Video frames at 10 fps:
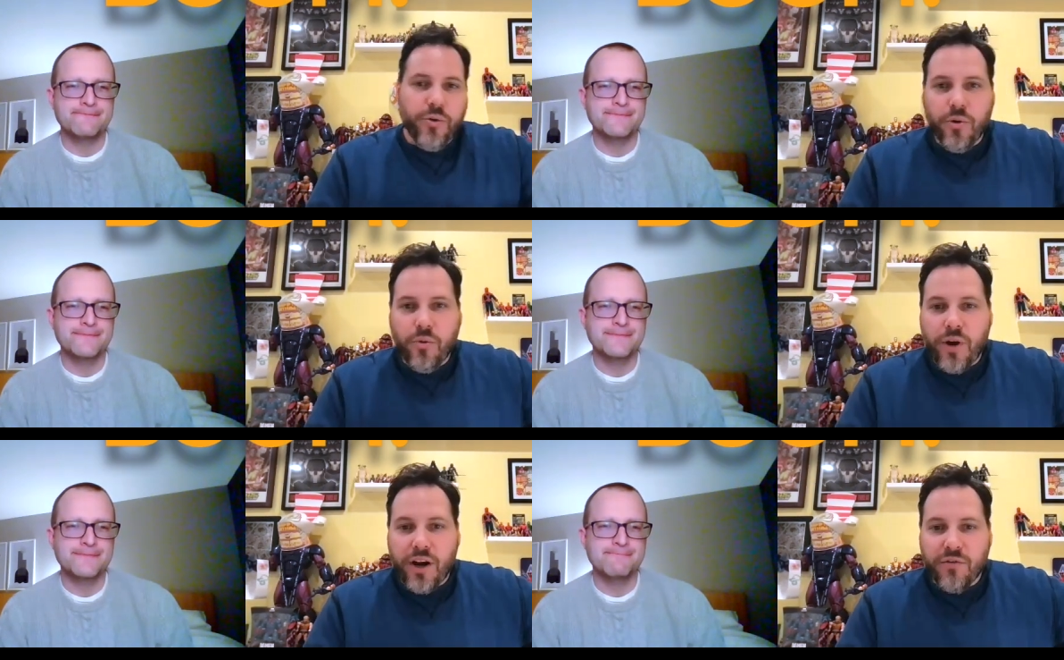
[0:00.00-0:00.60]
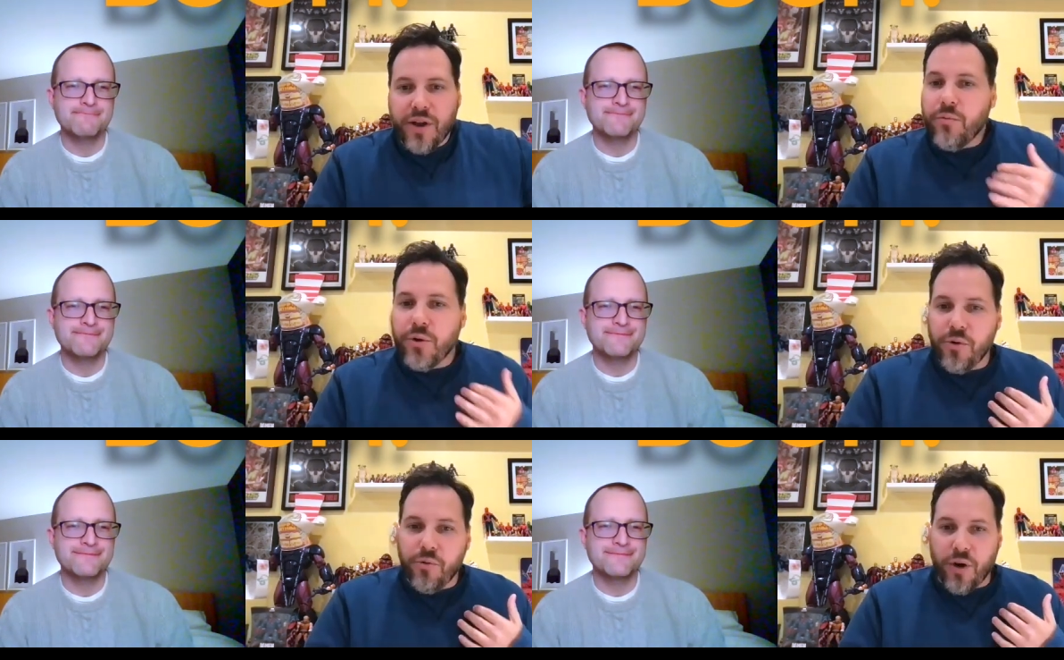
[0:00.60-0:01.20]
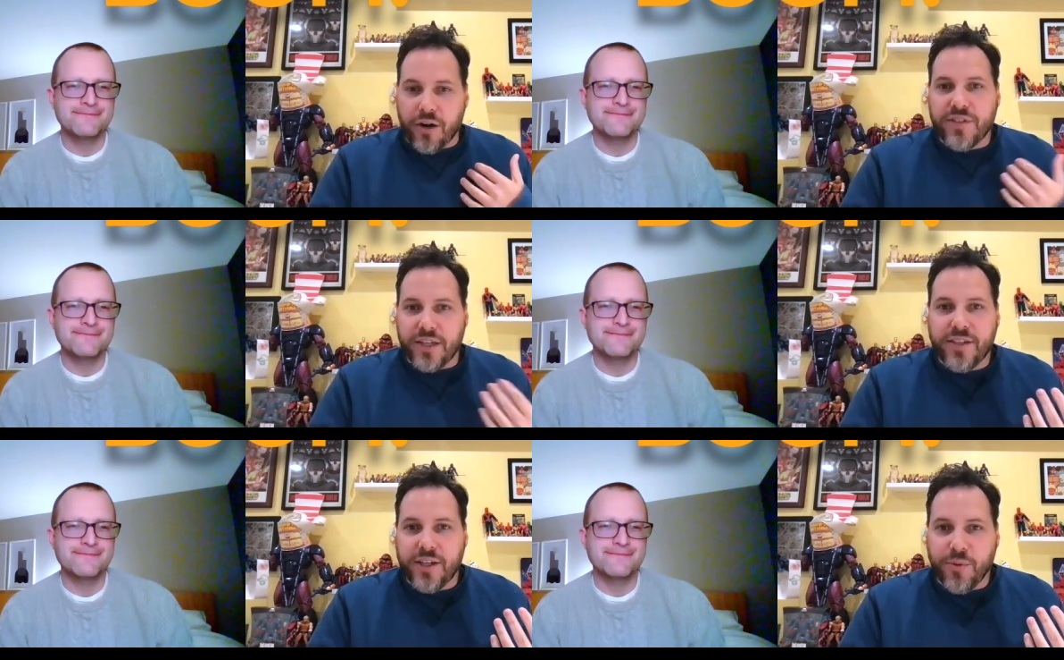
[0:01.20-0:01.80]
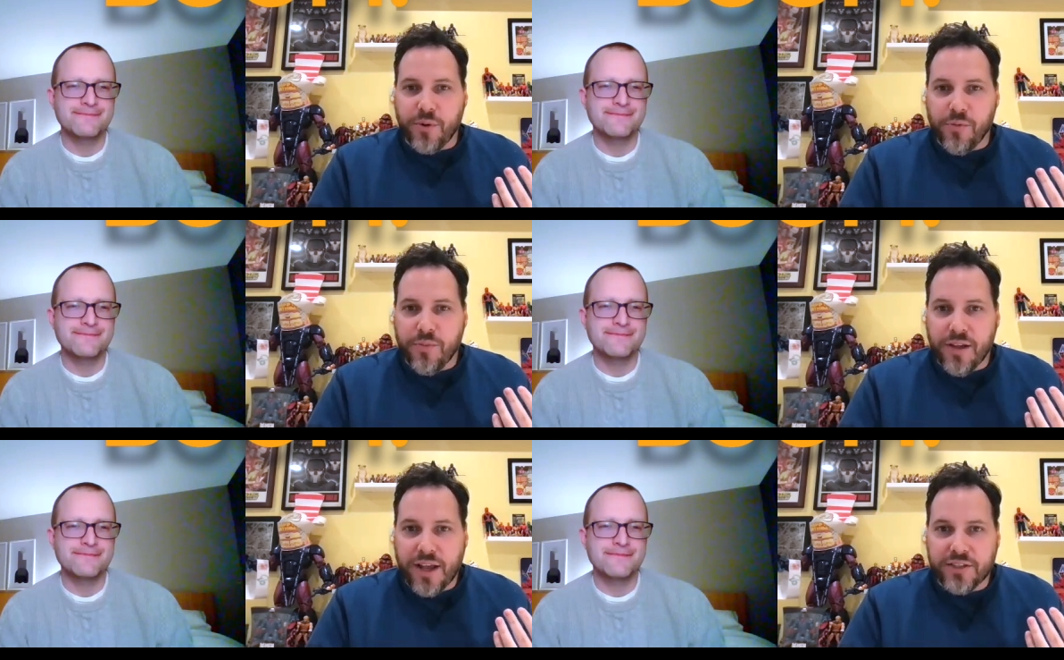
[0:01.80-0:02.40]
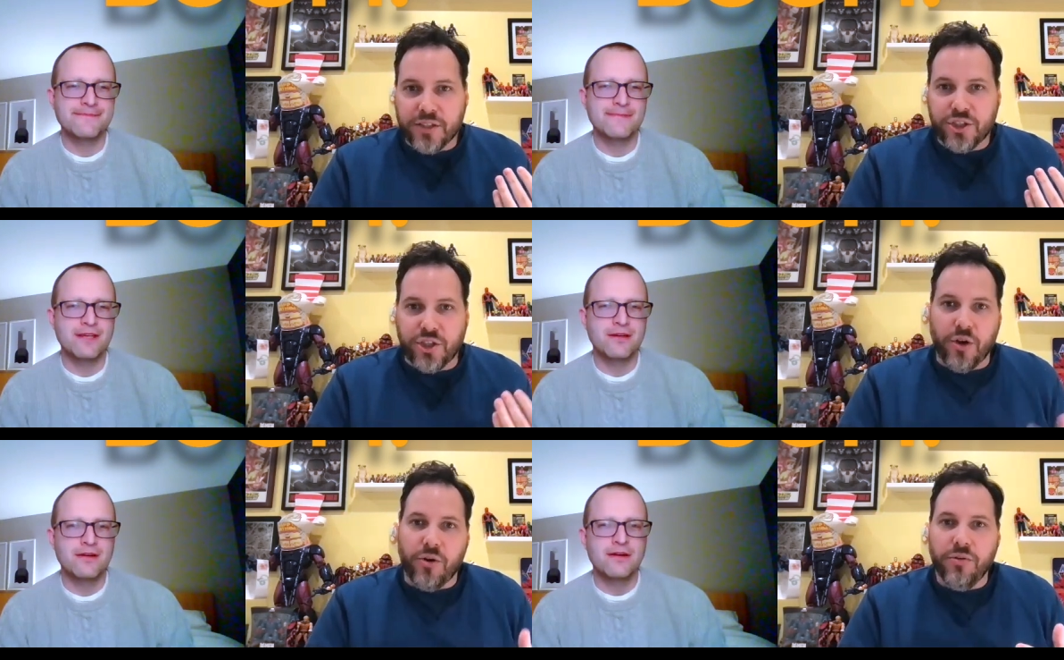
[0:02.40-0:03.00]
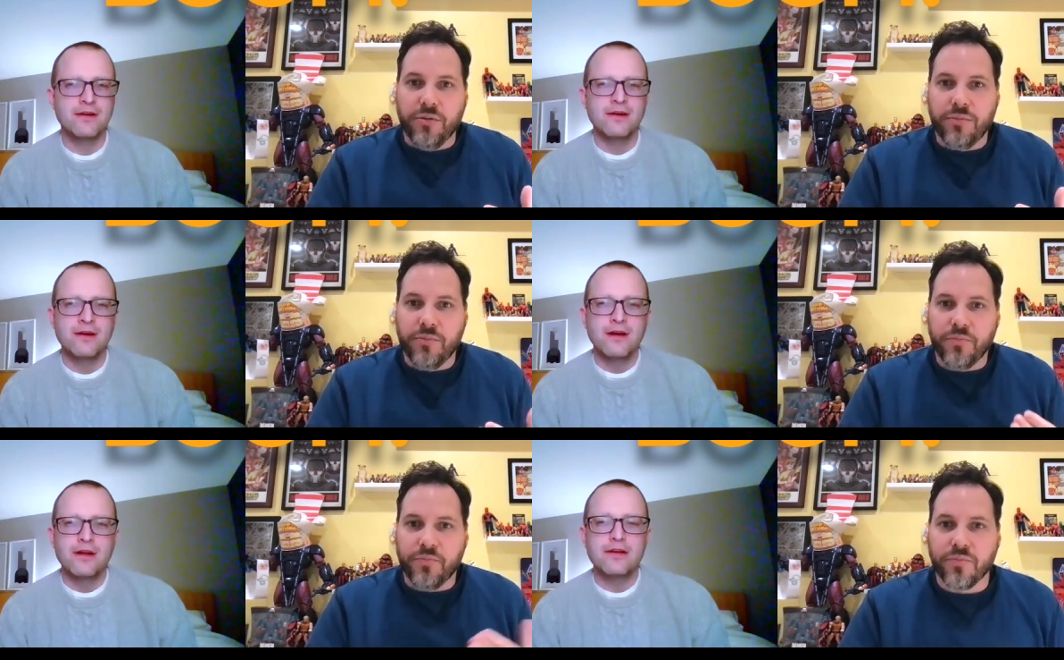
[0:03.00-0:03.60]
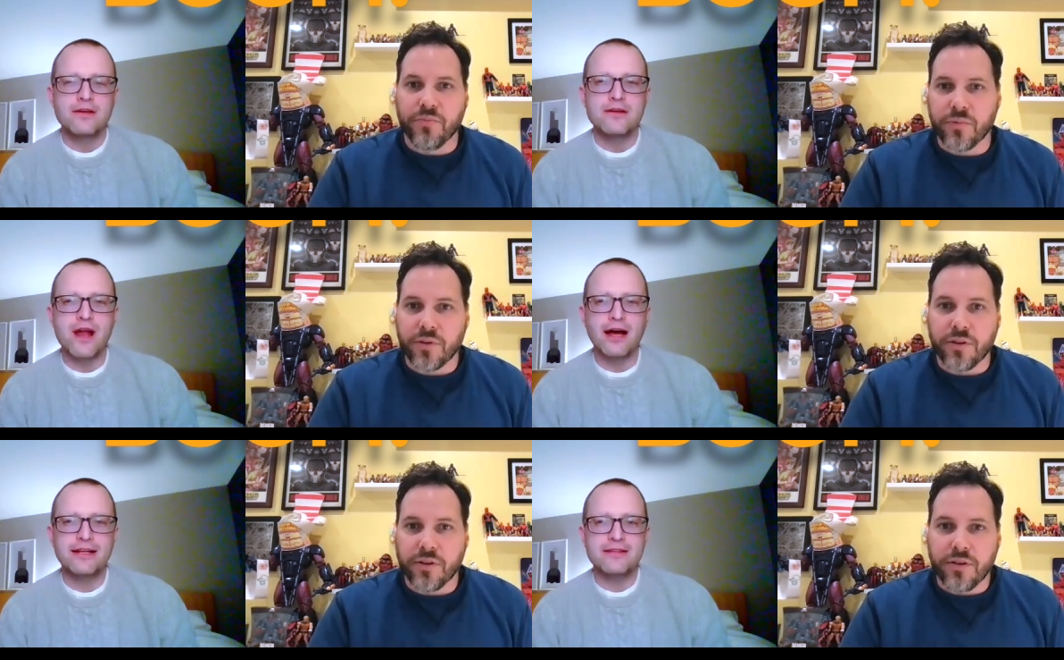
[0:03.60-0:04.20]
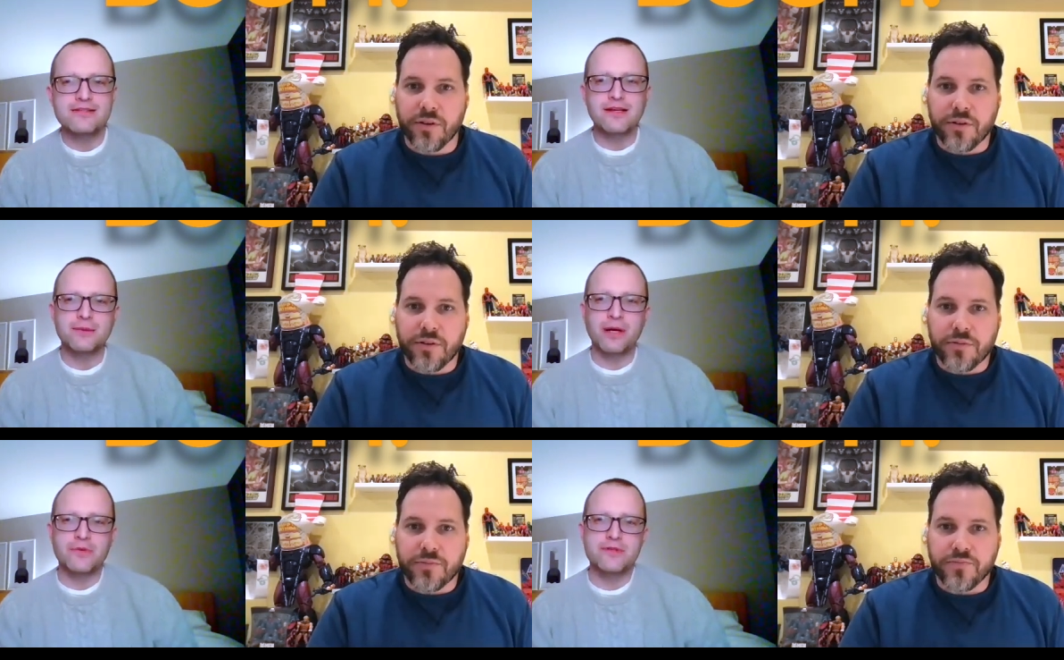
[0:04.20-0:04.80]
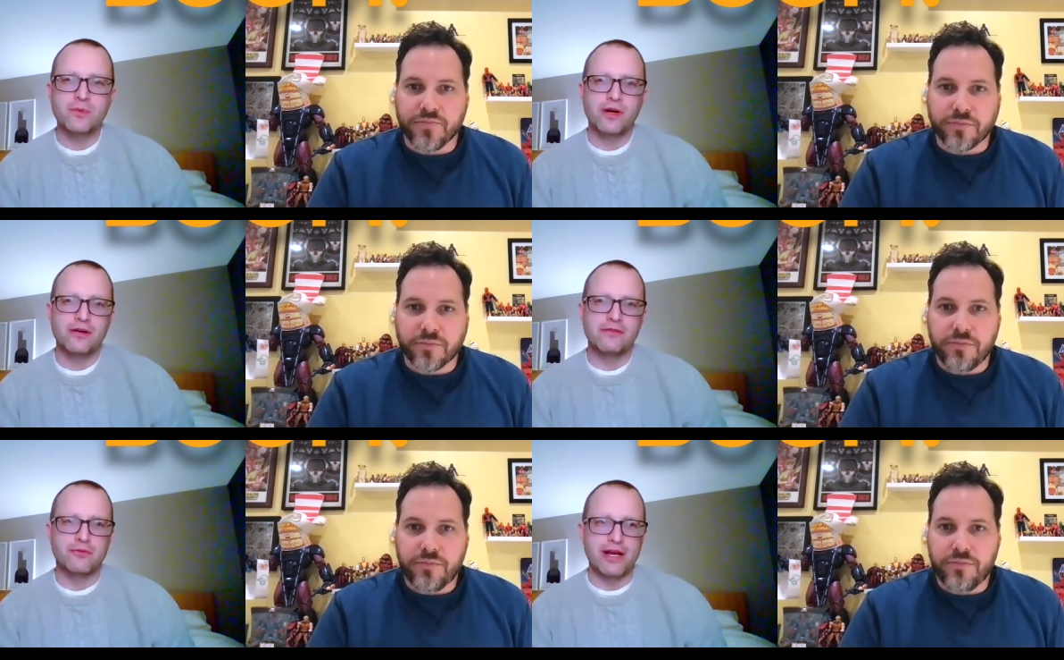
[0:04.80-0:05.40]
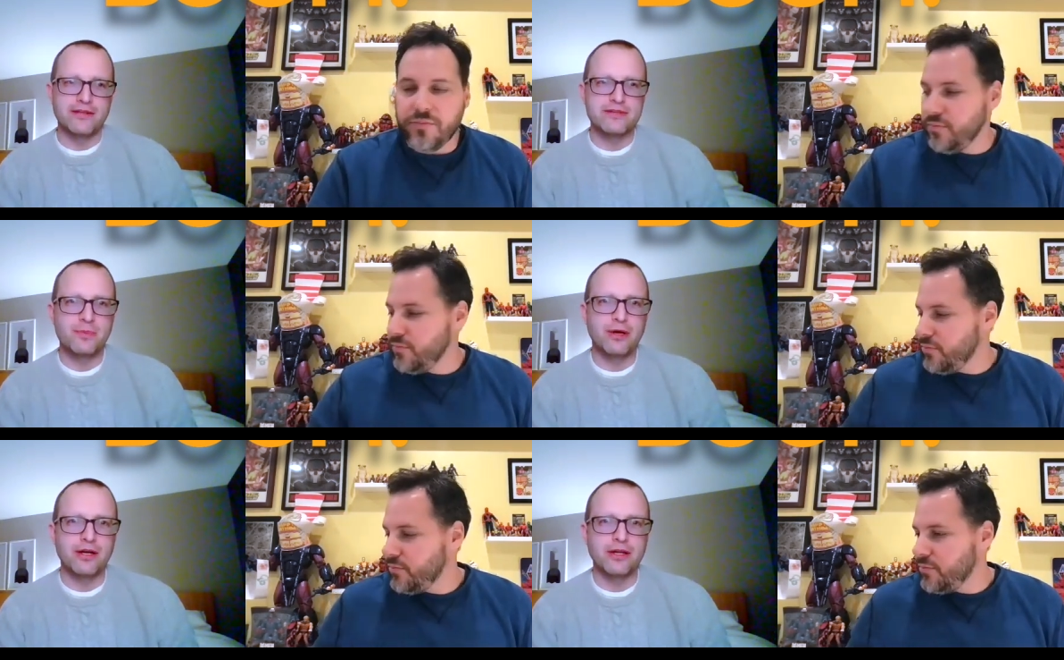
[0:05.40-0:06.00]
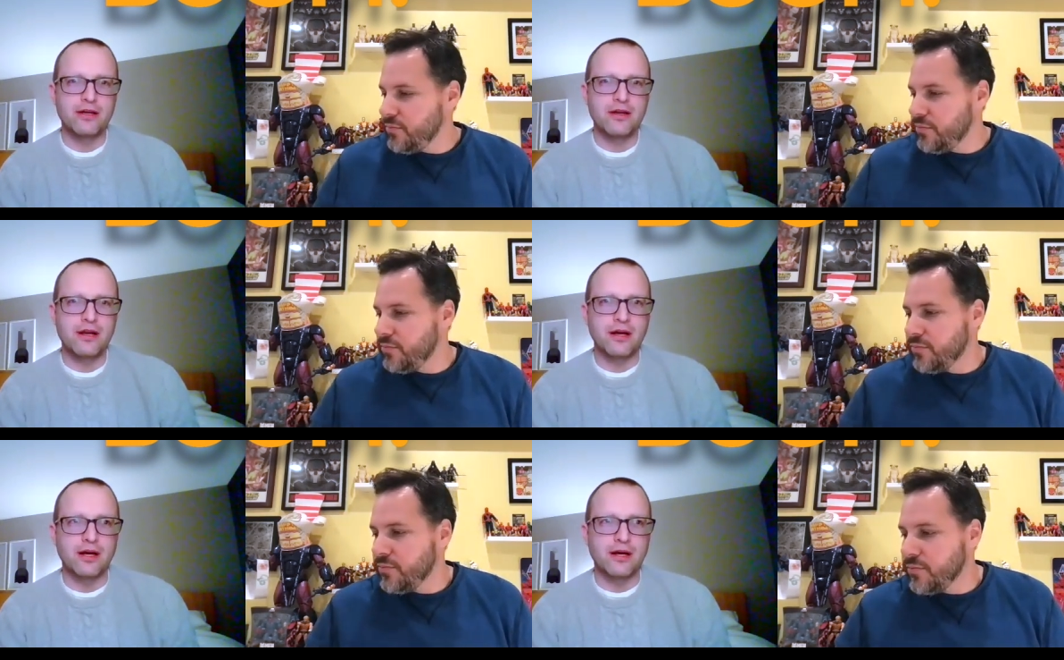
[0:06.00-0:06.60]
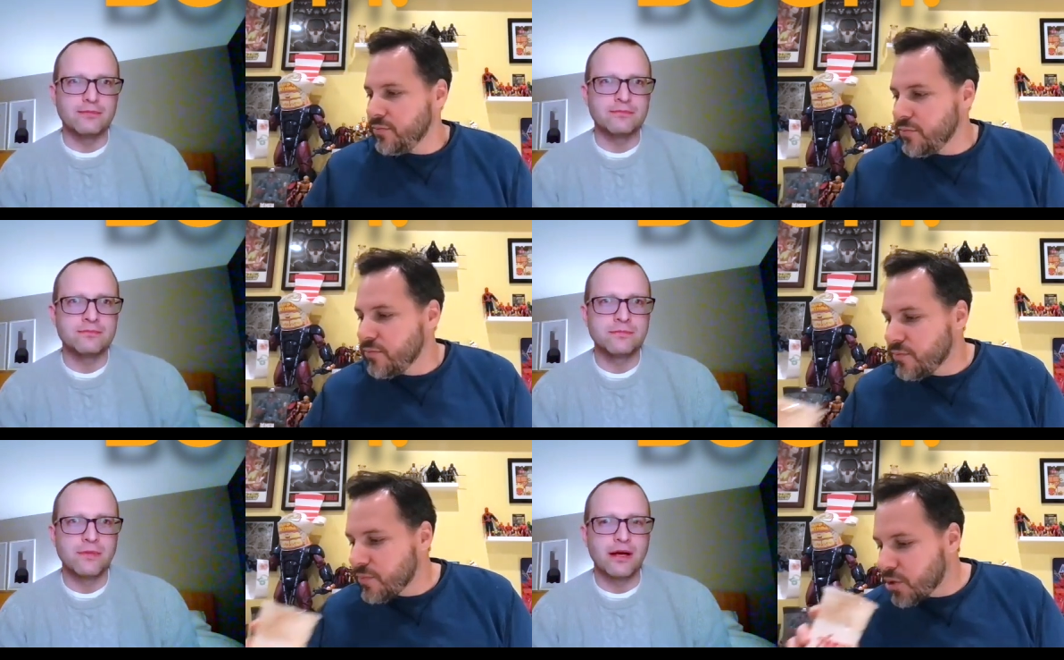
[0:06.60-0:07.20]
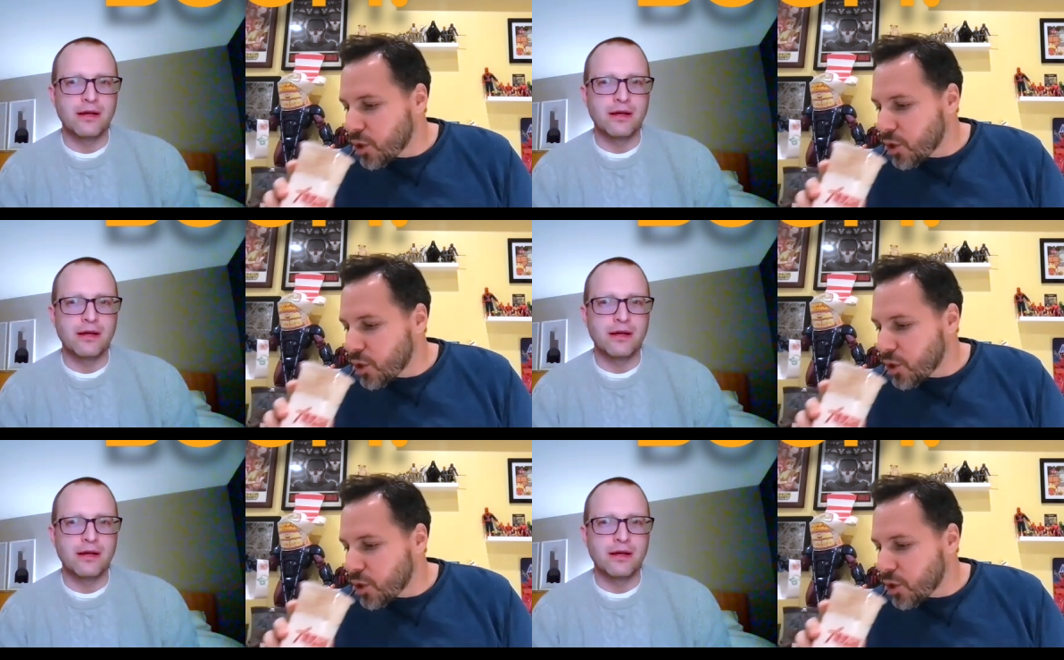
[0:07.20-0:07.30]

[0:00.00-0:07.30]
Speaker 1: were aware of Rent. Were you aware of Tick Tick
Speaker 2: Boom as a show? Not at the time I was aware of Rent, but um, I,